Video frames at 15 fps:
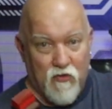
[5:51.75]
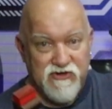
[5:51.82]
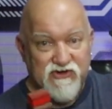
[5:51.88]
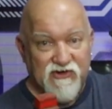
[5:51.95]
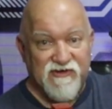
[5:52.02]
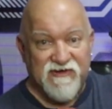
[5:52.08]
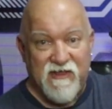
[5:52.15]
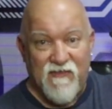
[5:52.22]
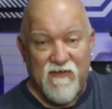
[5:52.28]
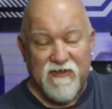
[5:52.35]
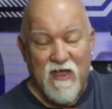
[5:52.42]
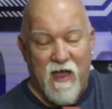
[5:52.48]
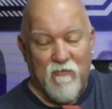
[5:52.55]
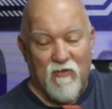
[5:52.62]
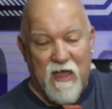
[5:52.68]
which you'll see in the
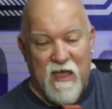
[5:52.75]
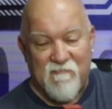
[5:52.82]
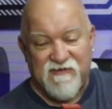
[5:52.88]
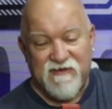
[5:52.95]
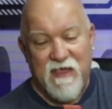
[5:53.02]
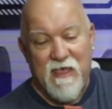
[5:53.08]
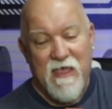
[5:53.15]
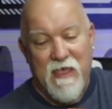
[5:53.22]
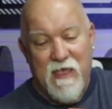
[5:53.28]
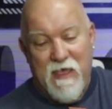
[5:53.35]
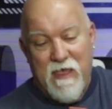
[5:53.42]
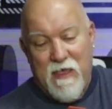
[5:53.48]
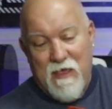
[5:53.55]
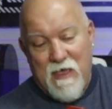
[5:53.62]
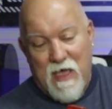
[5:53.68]
time lapse.
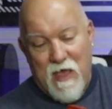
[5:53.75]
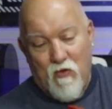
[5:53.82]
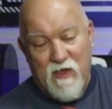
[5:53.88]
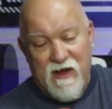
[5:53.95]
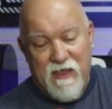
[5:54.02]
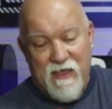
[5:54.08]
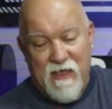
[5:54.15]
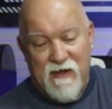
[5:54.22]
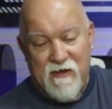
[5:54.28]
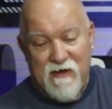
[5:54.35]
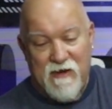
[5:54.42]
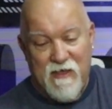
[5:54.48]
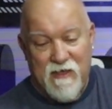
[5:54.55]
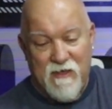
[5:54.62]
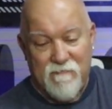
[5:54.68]
I went ahead
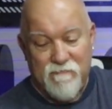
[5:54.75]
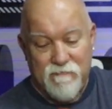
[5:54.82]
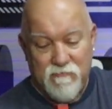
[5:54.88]
and uh,